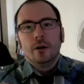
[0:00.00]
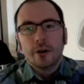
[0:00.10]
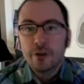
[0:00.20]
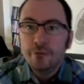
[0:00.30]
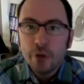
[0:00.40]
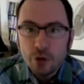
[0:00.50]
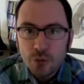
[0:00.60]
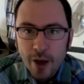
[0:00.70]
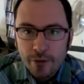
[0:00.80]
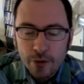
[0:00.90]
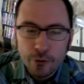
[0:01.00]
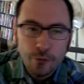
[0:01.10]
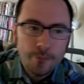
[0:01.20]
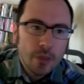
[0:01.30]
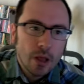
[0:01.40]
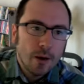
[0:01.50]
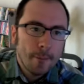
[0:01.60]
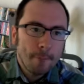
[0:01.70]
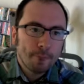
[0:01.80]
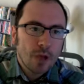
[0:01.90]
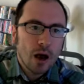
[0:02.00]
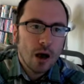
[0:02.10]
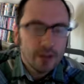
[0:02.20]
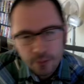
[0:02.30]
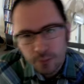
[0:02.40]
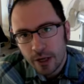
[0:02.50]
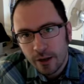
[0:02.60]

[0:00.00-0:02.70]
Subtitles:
Confused Matthew. I'll admit,